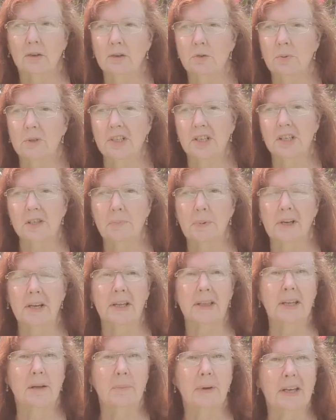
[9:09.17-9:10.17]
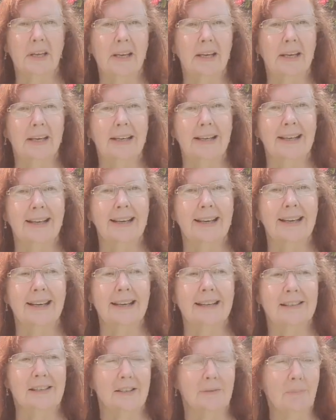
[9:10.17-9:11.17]
else would just be in their
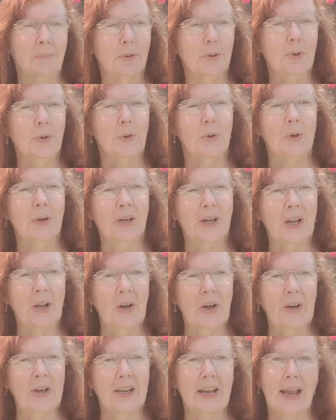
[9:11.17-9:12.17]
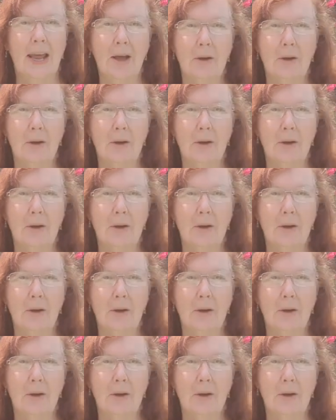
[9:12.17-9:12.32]
bikinis and putting oil on.